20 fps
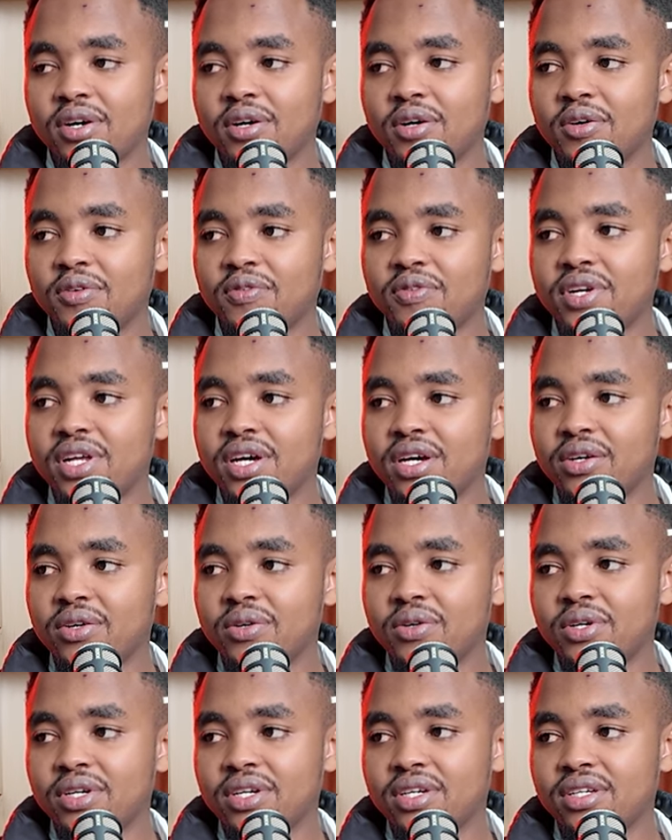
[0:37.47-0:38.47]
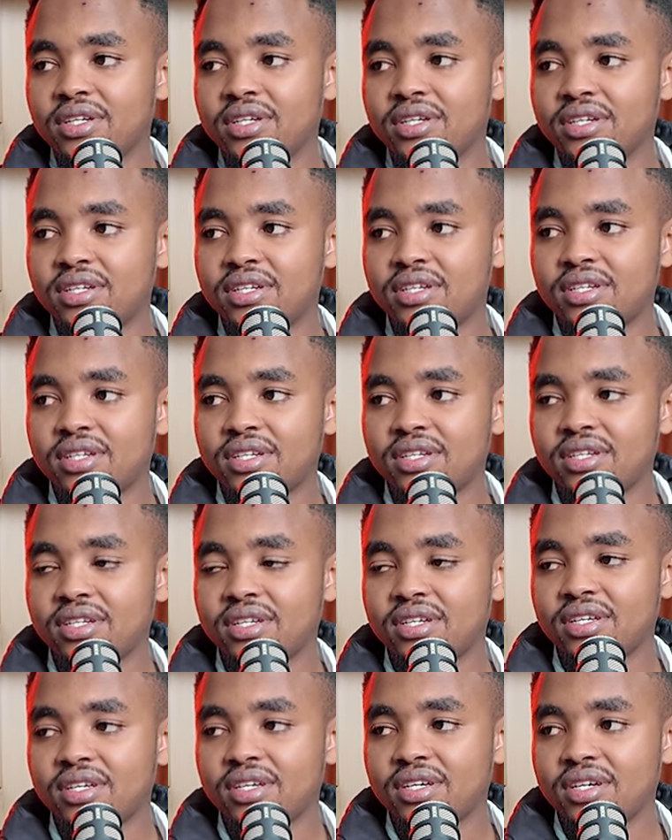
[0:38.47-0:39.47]
of Dayo and
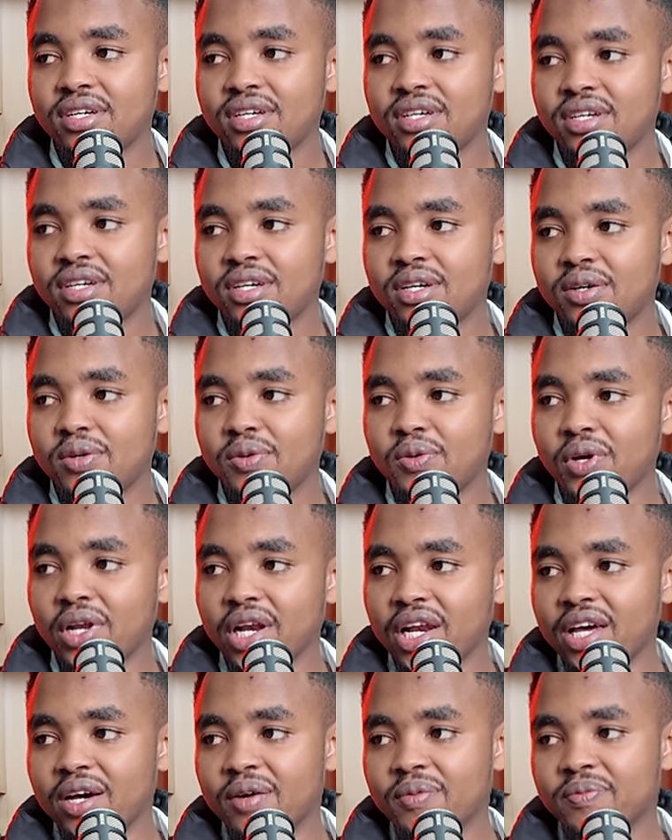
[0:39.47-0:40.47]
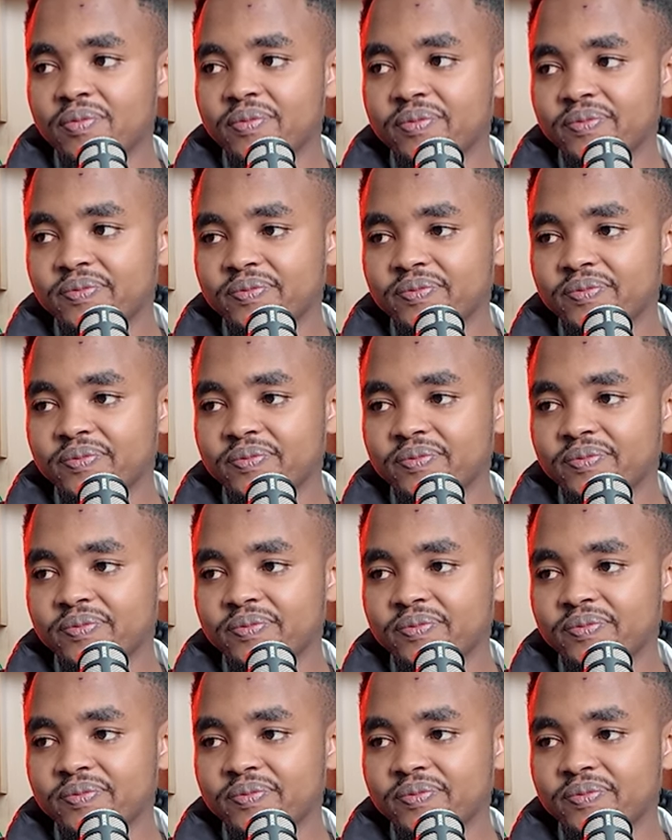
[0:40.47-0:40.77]
William,